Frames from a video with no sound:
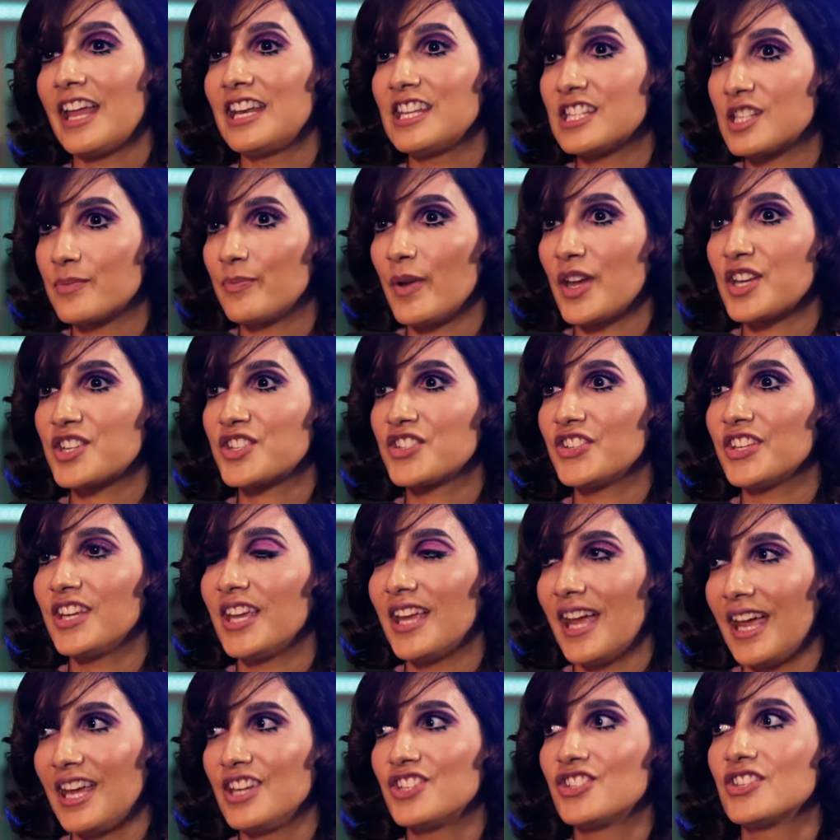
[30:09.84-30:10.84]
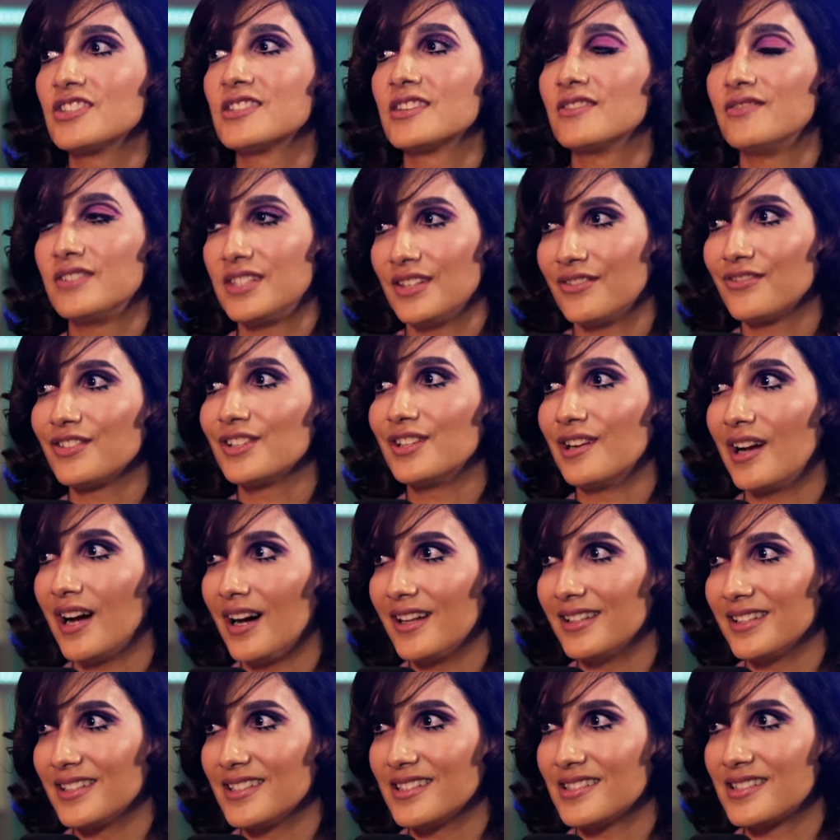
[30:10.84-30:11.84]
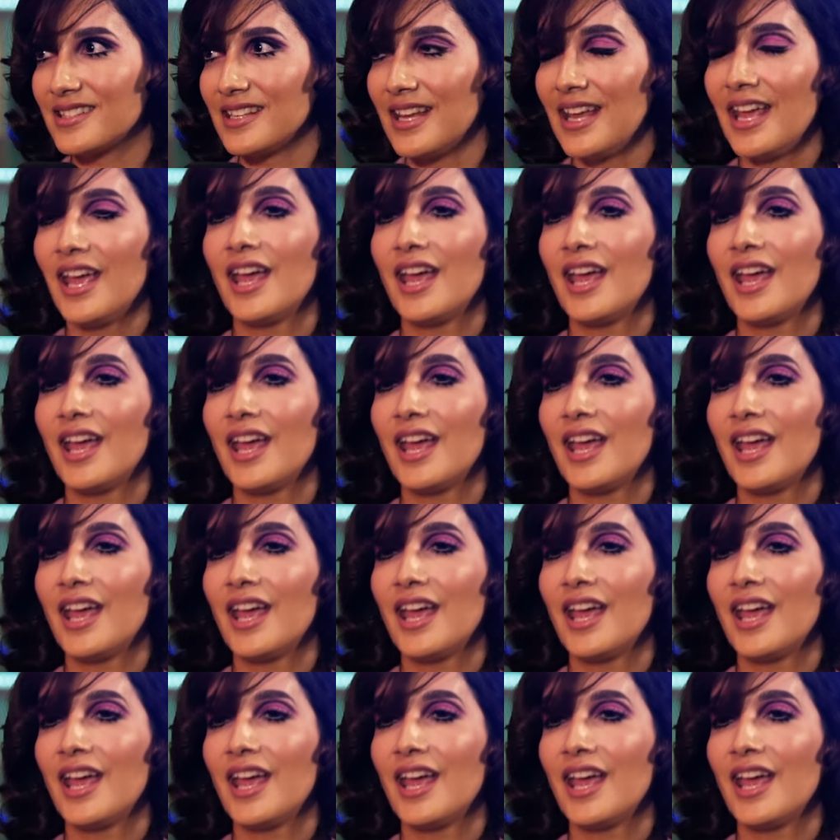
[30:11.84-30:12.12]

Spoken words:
And especially Asians of different colours.